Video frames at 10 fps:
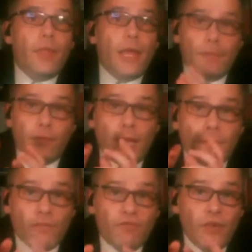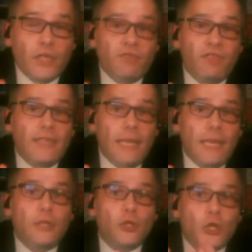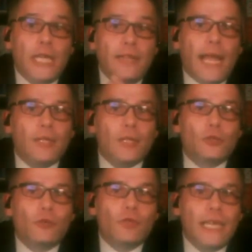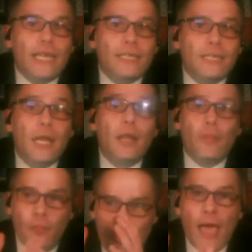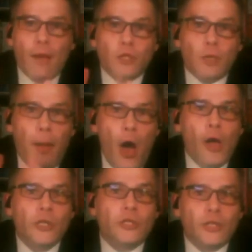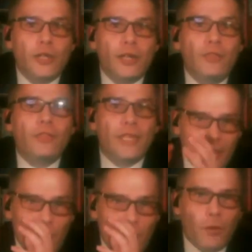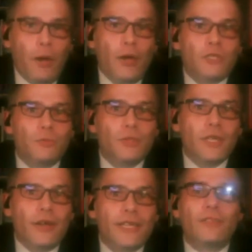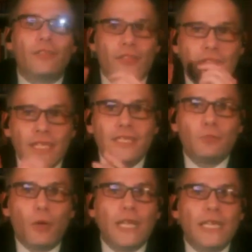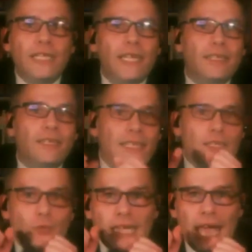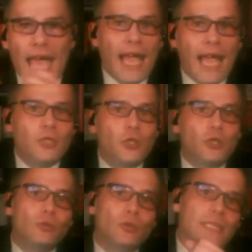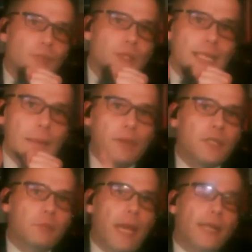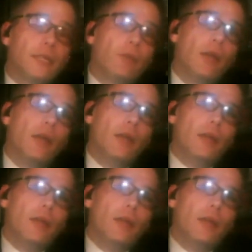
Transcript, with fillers: They they the first thing they mention in that story is there was a person. This is what the person was like. This is what they did. This was their attitude. This was their perspective.